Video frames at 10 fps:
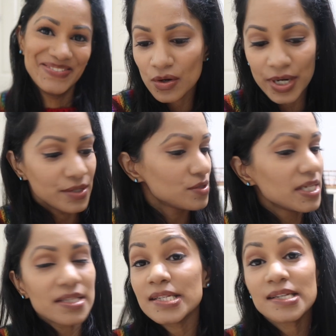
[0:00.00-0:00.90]
Okay, so
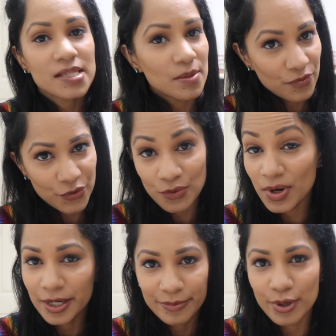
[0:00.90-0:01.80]
let's see some of your
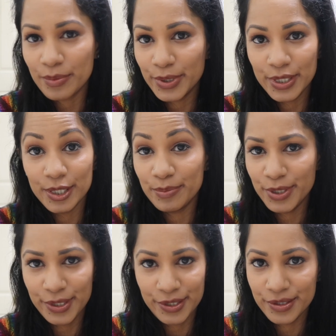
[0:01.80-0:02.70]
unpopular
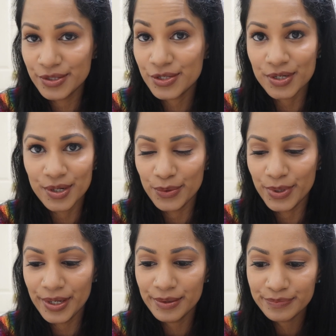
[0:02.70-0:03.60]
opinions, shall
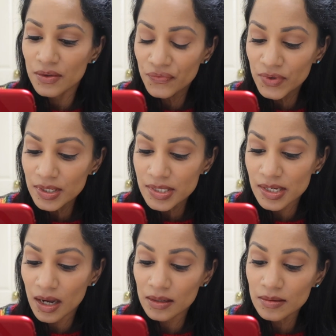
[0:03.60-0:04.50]
we? The first
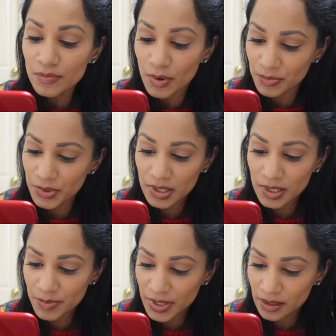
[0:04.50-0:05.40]
unpopular
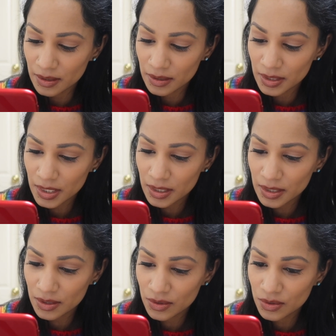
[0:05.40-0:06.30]
opinion
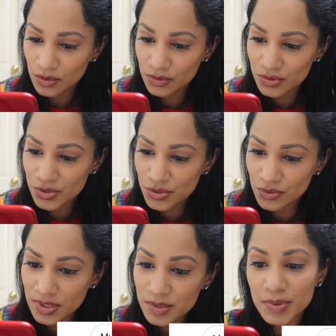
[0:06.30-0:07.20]
goes
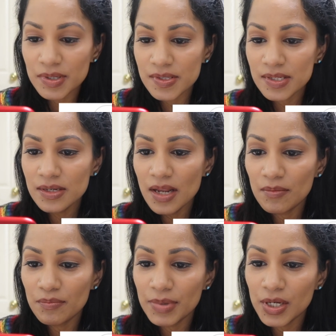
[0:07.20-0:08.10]
to this person,
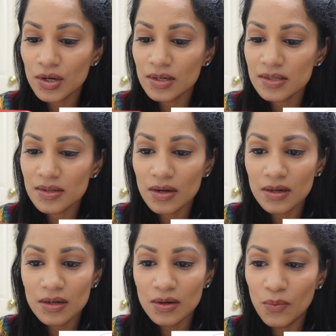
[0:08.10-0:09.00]
and because
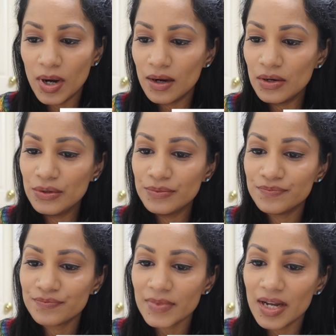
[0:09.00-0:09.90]
oh wow,
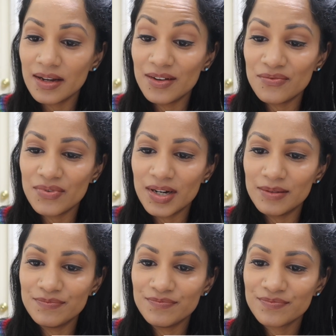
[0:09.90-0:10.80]
I've
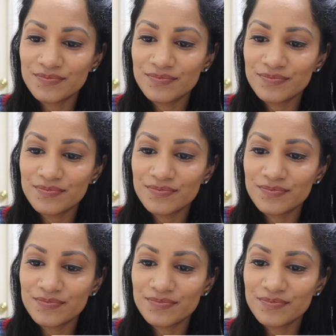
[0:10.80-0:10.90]
um,